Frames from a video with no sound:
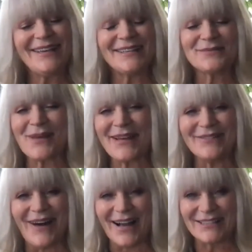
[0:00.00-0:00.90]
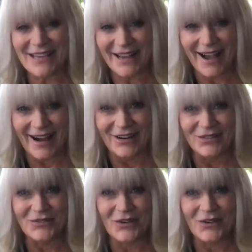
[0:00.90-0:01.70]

he's been watching out okay.